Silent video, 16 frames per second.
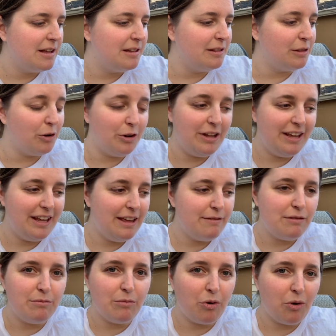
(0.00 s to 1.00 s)
learning
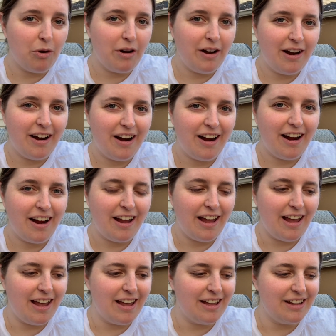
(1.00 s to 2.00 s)
even more,
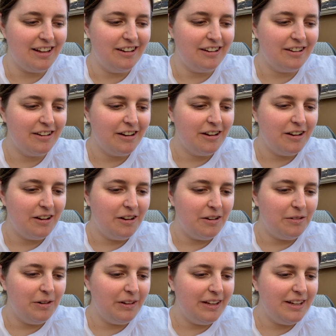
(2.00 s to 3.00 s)
and
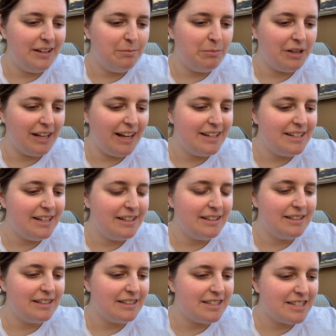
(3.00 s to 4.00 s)
really
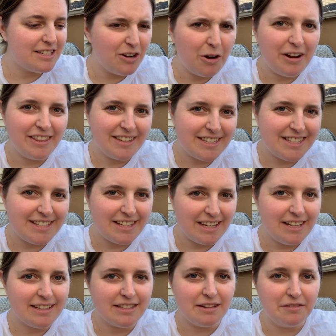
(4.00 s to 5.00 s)
planting and starting the
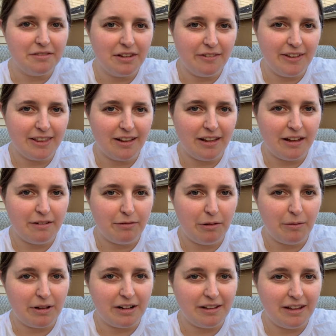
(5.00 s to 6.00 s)
seeds of living the life we
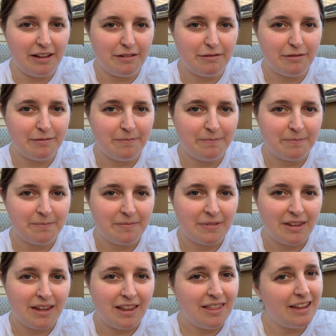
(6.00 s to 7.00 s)
want to live.
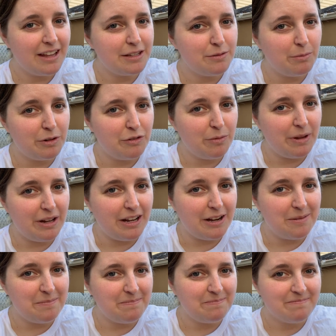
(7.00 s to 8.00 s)
Thanks so much for being
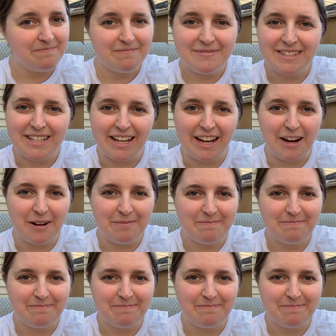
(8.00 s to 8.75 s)
here. Take care.